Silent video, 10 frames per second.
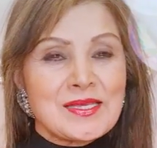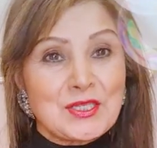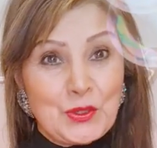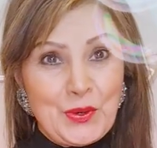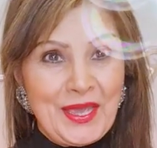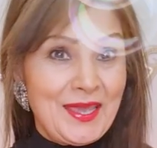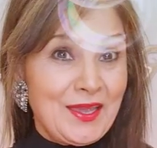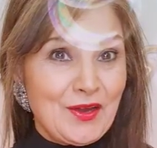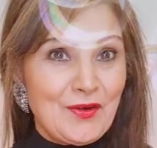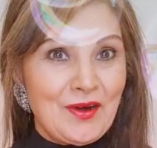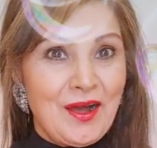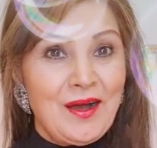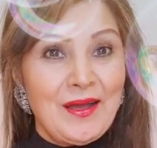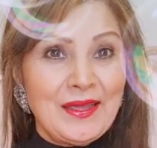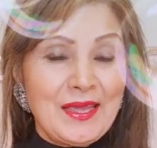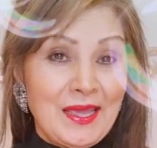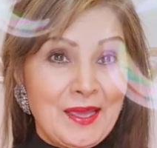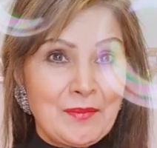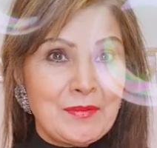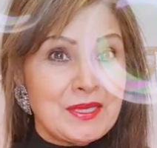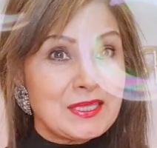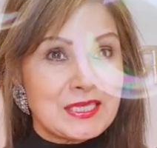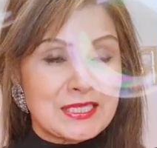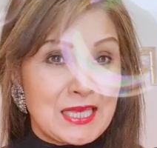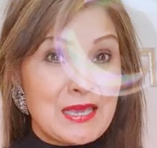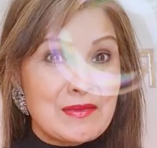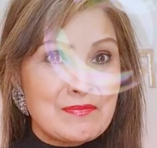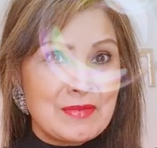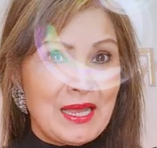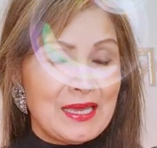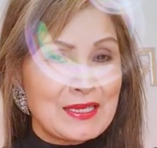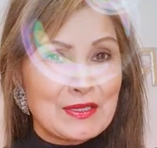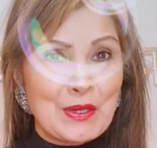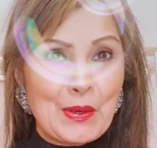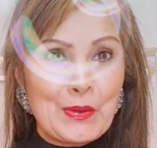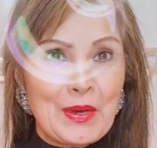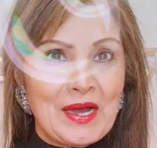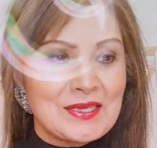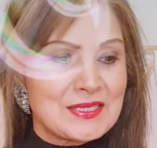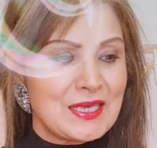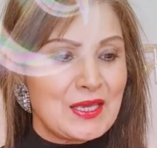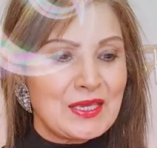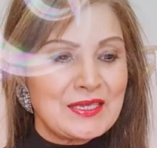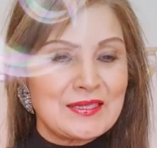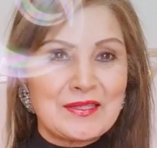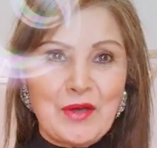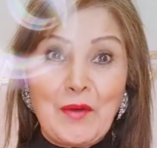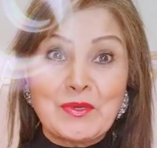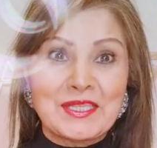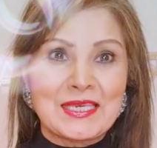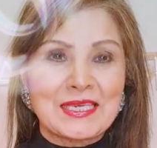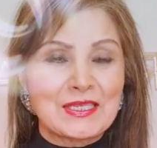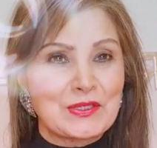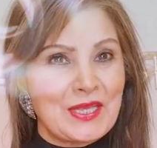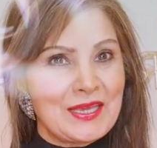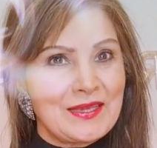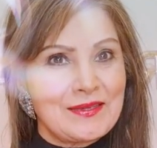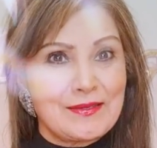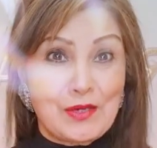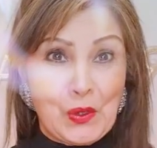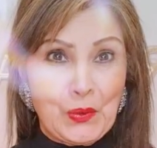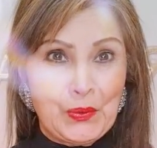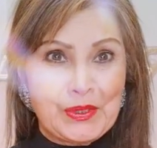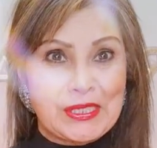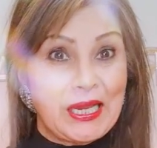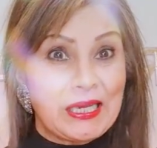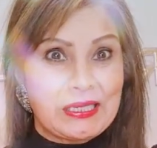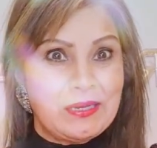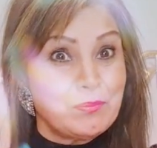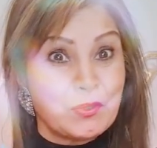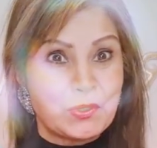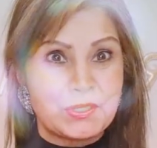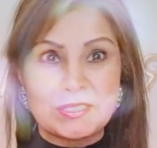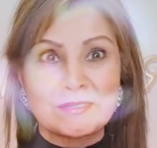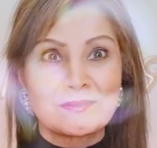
So here I am in the same, like, you know, I say, I was thinking today, you know, it's like, I'm not gonna,